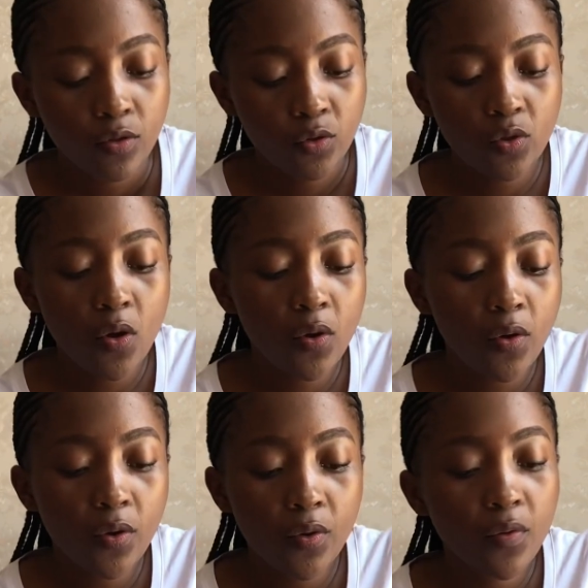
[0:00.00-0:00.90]

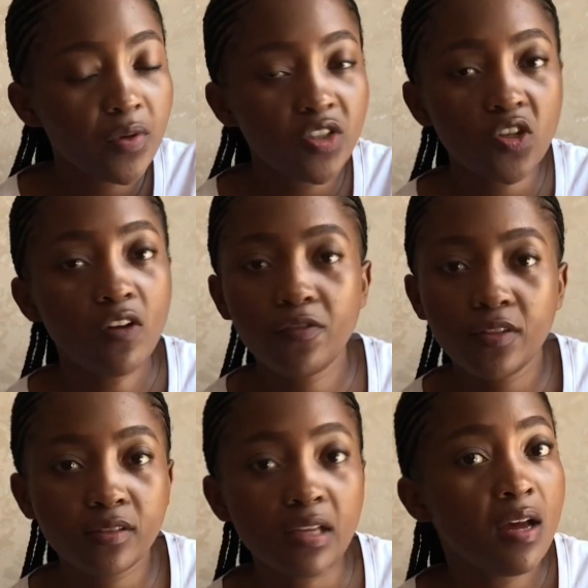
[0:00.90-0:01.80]
so which
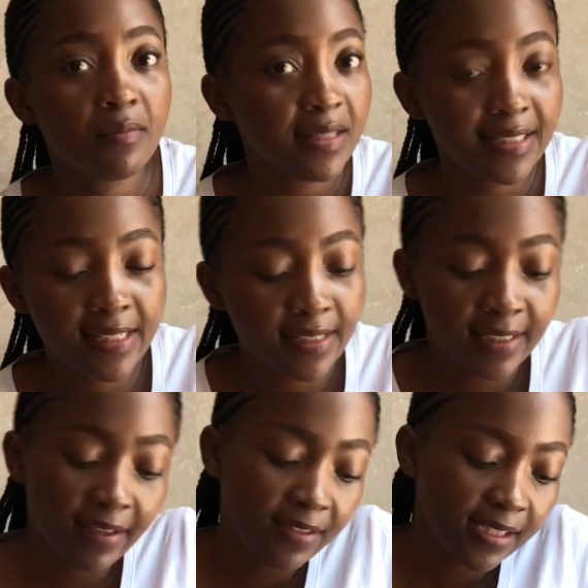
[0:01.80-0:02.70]
offers internet
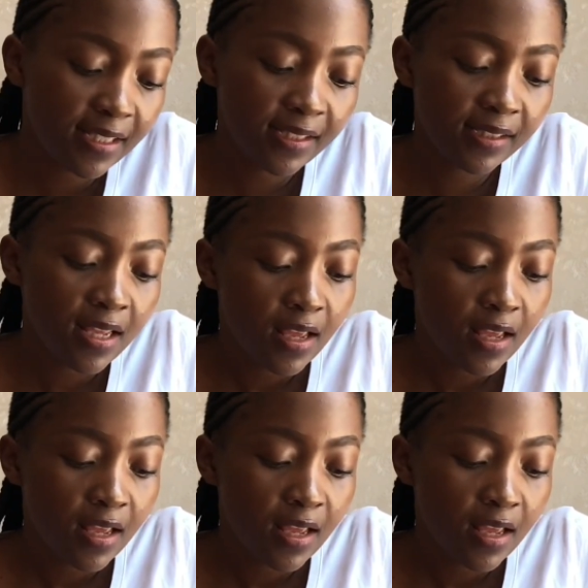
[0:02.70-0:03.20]
services.